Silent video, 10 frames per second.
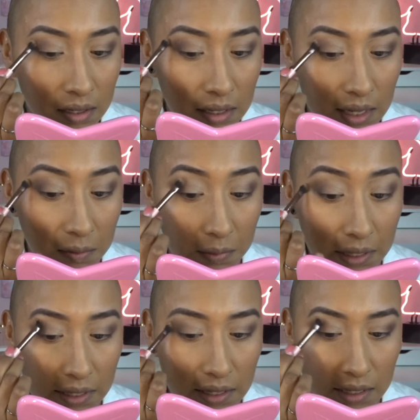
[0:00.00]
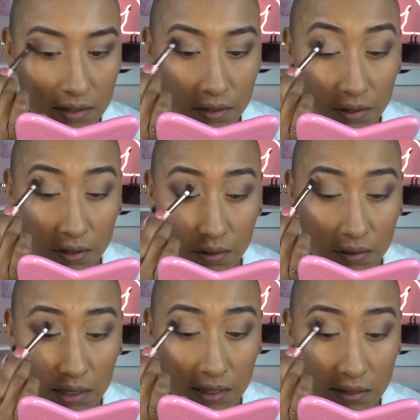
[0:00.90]
again blending into the
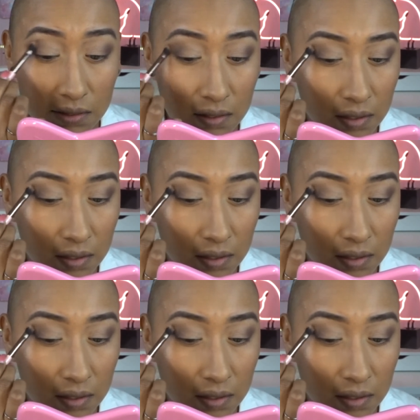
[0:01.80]
crease.